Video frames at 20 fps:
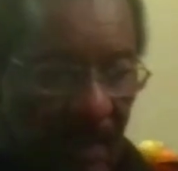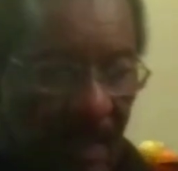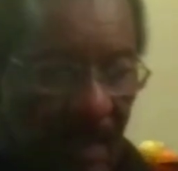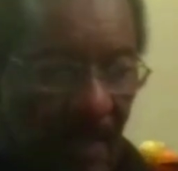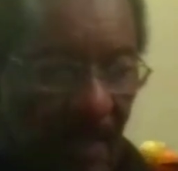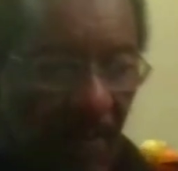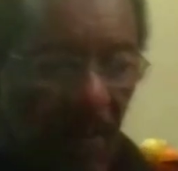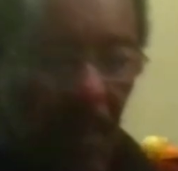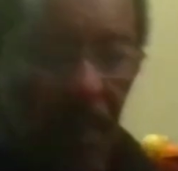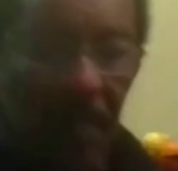
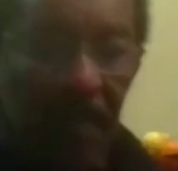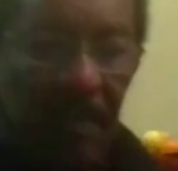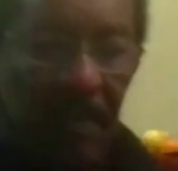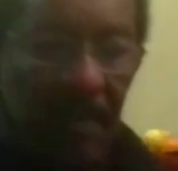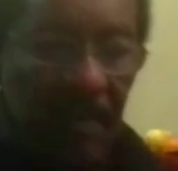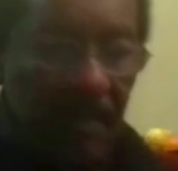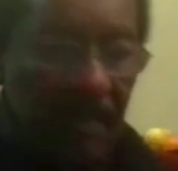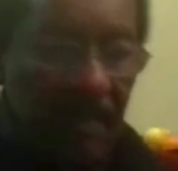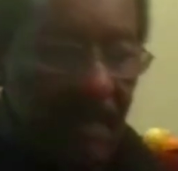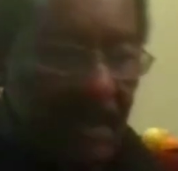And they opened
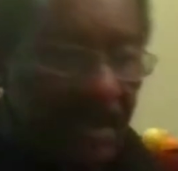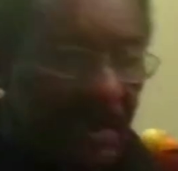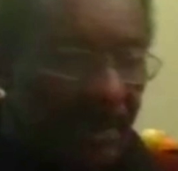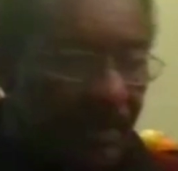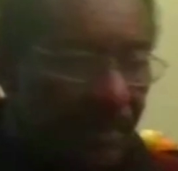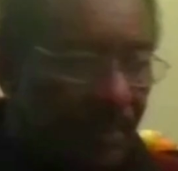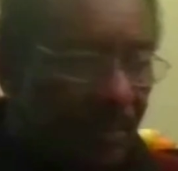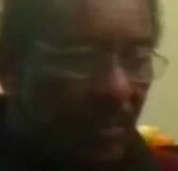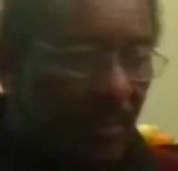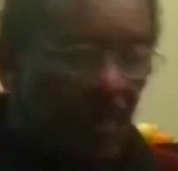the, the,
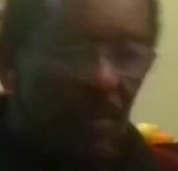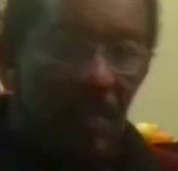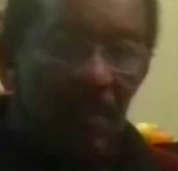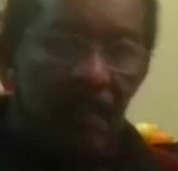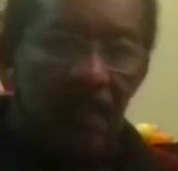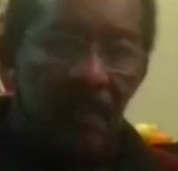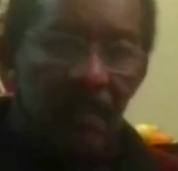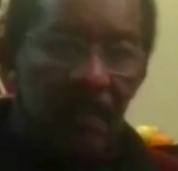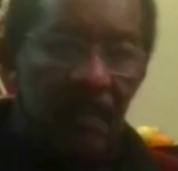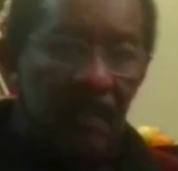the blue
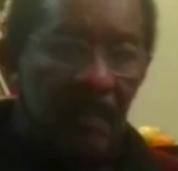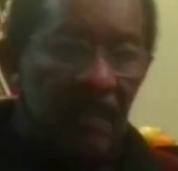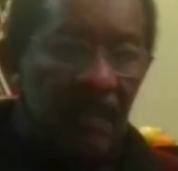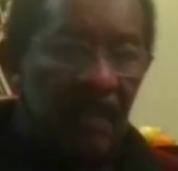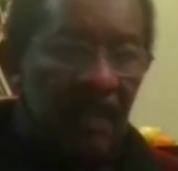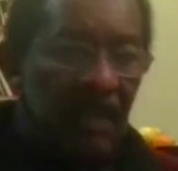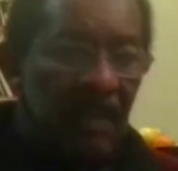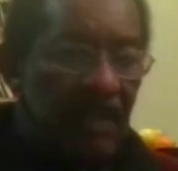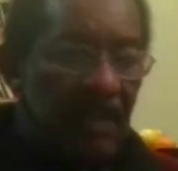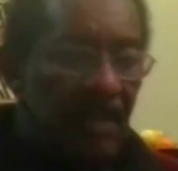soap.
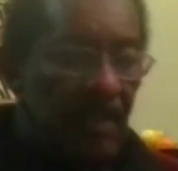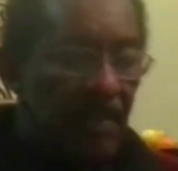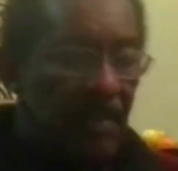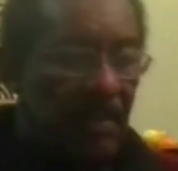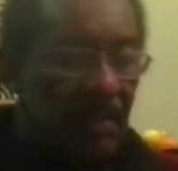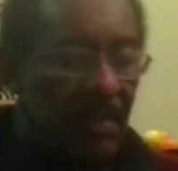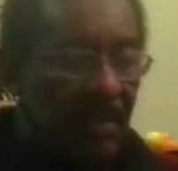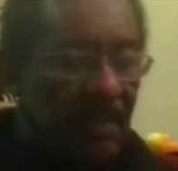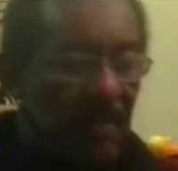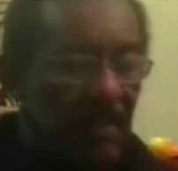There was a
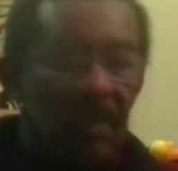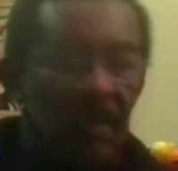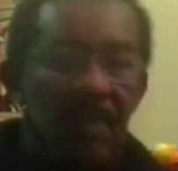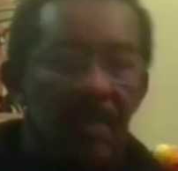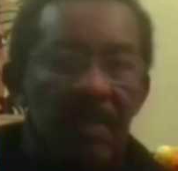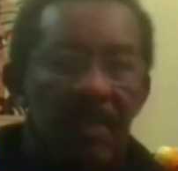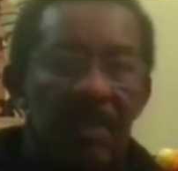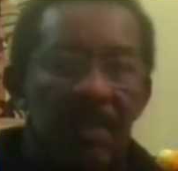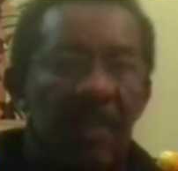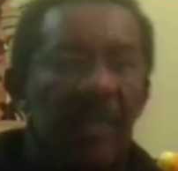picture of this
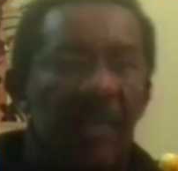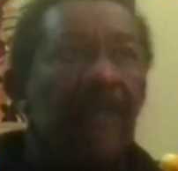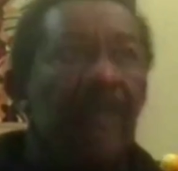little girl